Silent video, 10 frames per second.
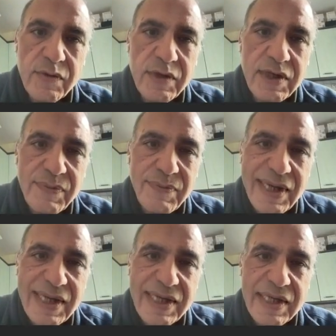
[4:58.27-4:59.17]
to
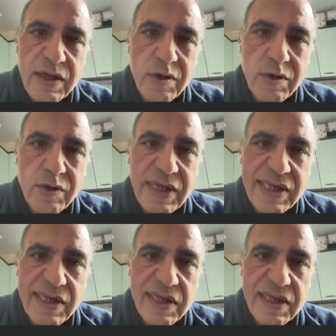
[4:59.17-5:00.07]
replace a
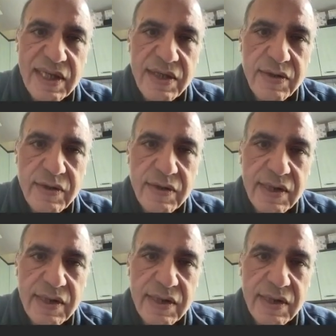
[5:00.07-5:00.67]
oronasal sensor